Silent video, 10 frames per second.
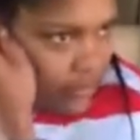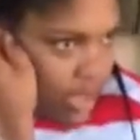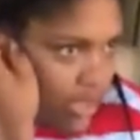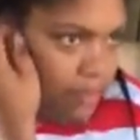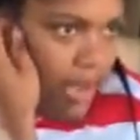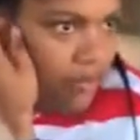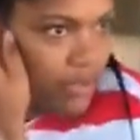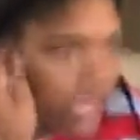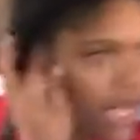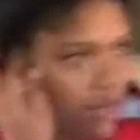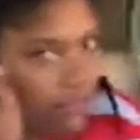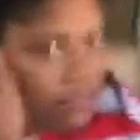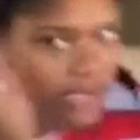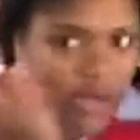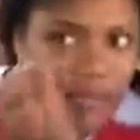You, the only problem we have will
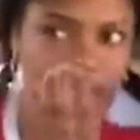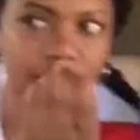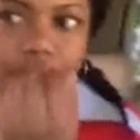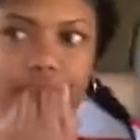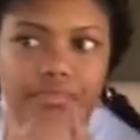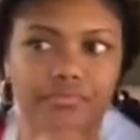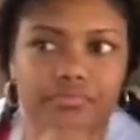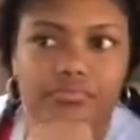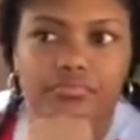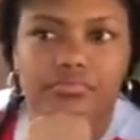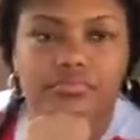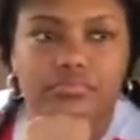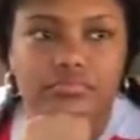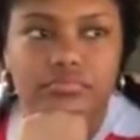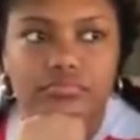be her brother. what kind of people
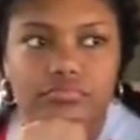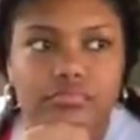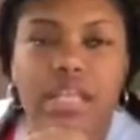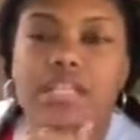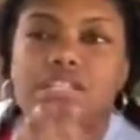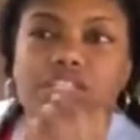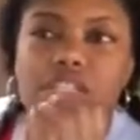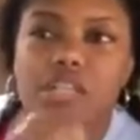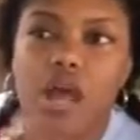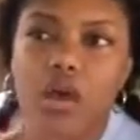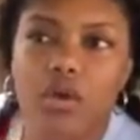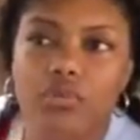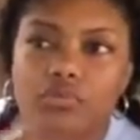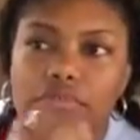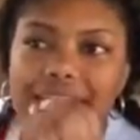she gonna bring to your she house? She's not worried about
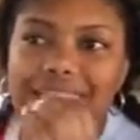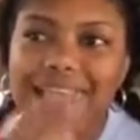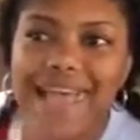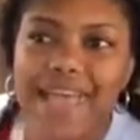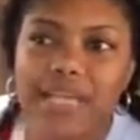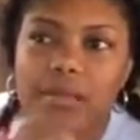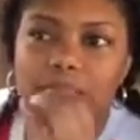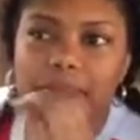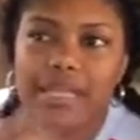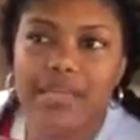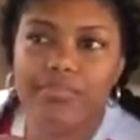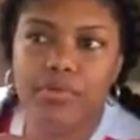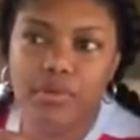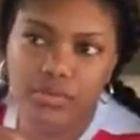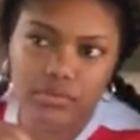that. She like said
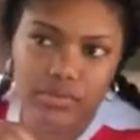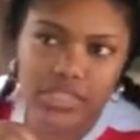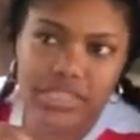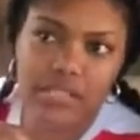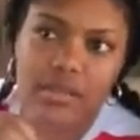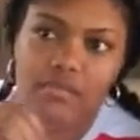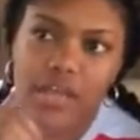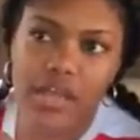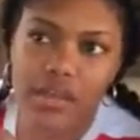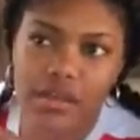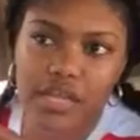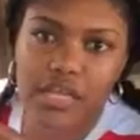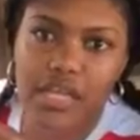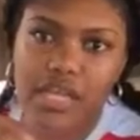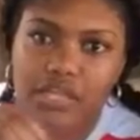people. She's, she's only worried about a
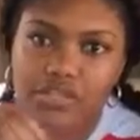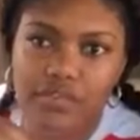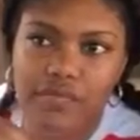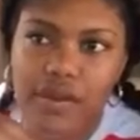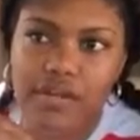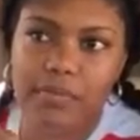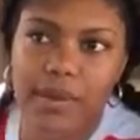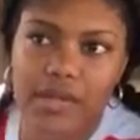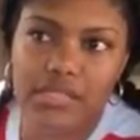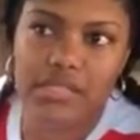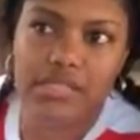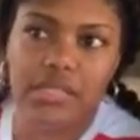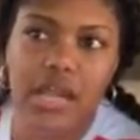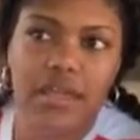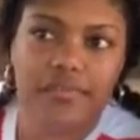very introverted person.
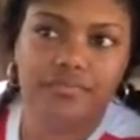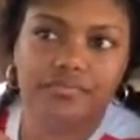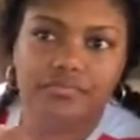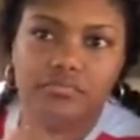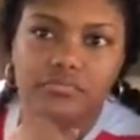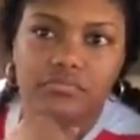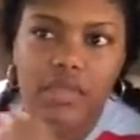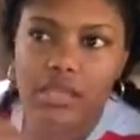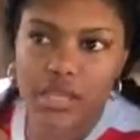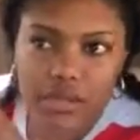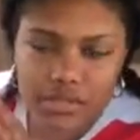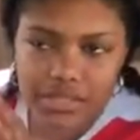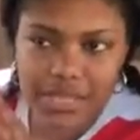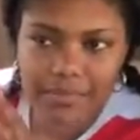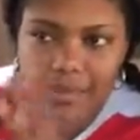She married? No,
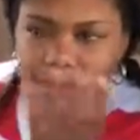she's not